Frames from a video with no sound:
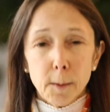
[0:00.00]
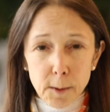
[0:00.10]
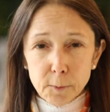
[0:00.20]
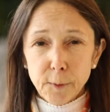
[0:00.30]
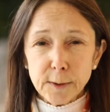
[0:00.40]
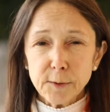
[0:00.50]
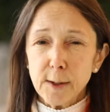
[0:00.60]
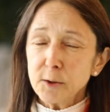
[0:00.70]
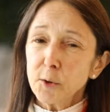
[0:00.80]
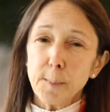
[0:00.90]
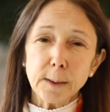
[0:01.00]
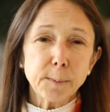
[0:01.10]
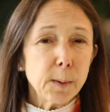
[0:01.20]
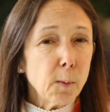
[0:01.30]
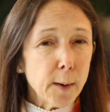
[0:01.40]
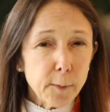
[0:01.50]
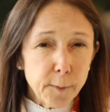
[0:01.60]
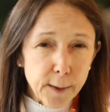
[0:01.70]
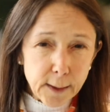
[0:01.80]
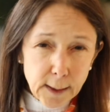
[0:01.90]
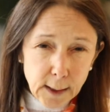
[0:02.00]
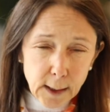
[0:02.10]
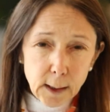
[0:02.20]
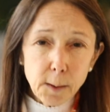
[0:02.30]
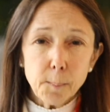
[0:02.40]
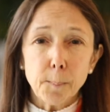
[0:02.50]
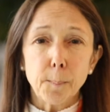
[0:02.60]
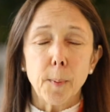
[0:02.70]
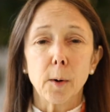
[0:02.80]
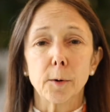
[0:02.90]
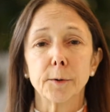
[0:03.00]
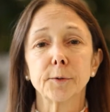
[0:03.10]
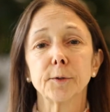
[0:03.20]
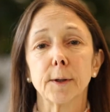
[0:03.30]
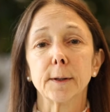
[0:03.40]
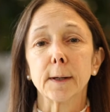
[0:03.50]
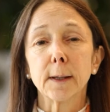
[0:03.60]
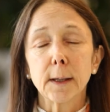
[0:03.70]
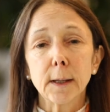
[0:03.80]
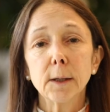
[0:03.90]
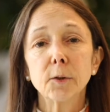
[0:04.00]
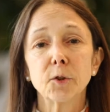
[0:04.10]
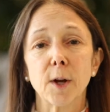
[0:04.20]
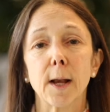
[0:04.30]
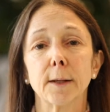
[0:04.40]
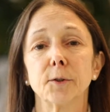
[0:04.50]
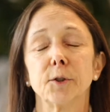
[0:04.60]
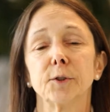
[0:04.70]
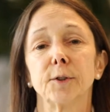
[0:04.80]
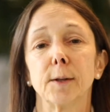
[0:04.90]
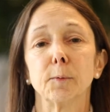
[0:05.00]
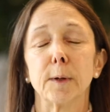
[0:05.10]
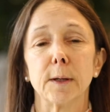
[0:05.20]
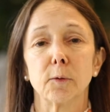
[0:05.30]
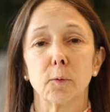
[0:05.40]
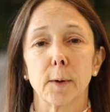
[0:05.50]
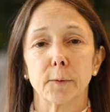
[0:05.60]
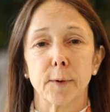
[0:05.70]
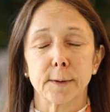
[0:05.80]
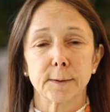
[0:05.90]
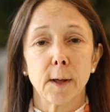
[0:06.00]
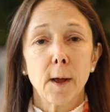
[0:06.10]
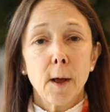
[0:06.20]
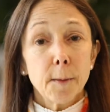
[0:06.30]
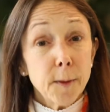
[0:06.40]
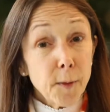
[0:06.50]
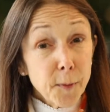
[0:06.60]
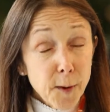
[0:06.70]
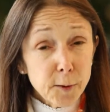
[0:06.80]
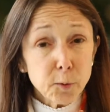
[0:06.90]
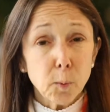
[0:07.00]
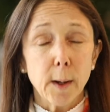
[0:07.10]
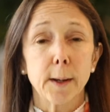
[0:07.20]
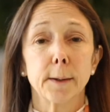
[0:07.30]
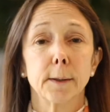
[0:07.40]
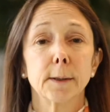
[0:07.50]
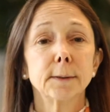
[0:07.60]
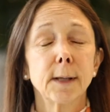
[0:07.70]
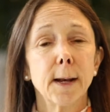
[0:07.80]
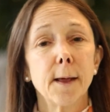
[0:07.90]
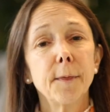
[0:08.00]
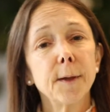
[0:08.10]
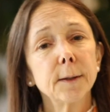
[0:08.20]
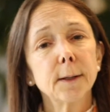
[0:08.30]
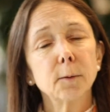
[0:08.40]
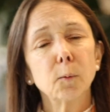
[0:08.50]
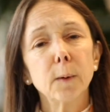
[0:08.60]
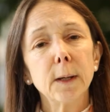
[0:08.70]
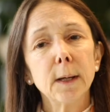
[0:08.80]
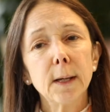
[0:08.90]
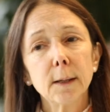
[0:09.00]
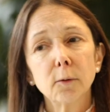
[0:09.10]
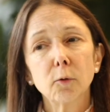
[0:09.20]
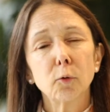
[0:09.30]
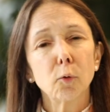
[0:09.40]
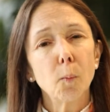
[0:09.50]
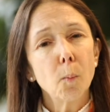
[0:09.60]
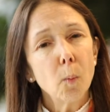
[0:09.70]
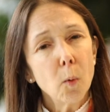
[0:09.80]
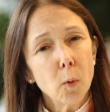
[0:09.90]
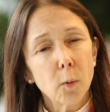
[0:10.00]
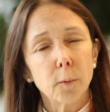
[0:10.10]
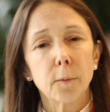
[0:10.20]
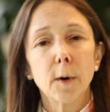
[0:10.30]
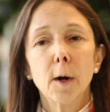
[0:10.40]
Infrastructure must be one of the key points and the key challenges that we need to address. The third one is that I think that we need to move